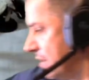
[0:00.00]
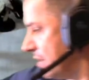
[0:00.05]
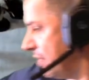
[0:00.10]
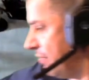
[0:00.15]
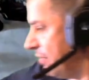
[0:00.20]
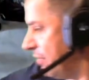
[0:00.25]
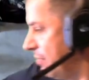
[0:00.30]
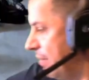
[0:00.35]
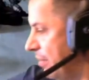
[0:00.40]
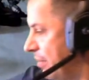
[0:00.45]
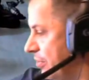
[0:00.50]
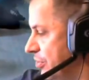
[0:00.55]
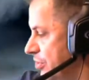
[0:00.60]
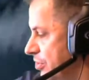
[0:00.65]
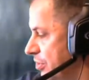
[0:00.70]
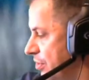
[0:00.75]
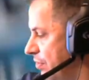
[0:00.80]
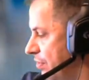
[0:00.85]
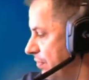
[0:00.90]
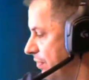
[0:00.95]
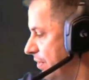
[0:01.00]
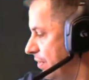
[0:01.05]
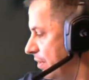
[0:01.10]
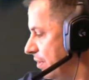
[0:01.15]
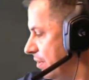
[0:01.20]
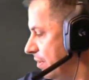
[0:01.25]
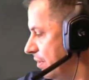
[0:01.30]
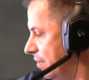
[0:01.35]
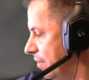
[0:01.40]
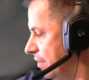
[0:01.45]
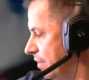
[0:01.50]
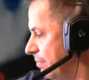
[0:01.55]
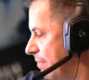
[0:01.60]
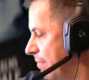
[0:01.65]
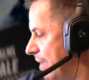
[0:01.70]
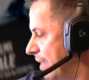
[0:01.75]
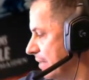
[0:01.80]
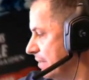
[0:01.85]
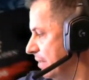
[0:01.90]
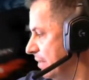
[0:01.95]
give you a better show of the
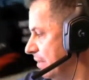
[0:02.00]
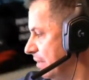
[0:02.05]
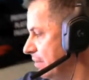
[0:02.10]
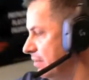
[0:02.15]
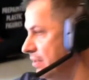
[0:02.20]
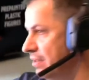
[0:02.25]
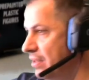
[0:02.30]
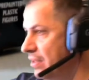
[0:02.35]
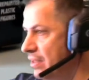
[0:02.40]
box here.